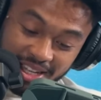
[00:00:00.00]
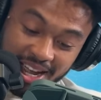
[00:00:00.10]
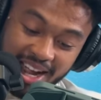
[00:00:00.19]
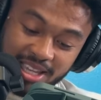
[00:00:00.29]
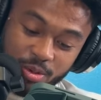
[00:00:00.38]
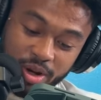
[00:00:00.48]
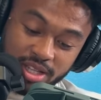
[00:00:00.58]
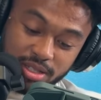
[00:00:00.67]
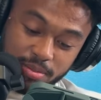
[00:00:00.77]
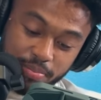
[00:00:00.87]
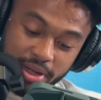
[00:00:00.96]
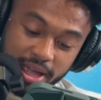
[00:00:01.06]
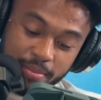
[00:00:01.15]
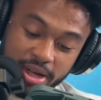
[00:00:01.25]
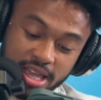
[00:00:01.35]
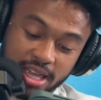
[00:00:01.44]
Kanye West, big,
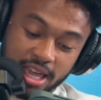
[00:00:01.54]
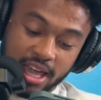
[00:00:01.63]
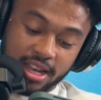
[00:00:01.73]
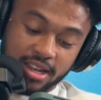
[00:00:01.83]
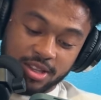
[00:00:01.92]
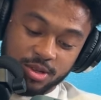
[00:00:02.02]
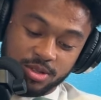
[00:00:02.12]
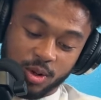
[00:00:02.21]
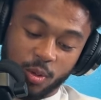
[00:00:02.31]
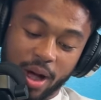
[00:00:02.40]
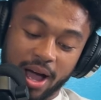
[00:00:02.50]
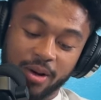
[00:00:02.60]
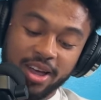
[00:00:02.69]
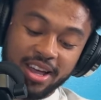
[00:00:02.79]
but he can't use. It. Wow.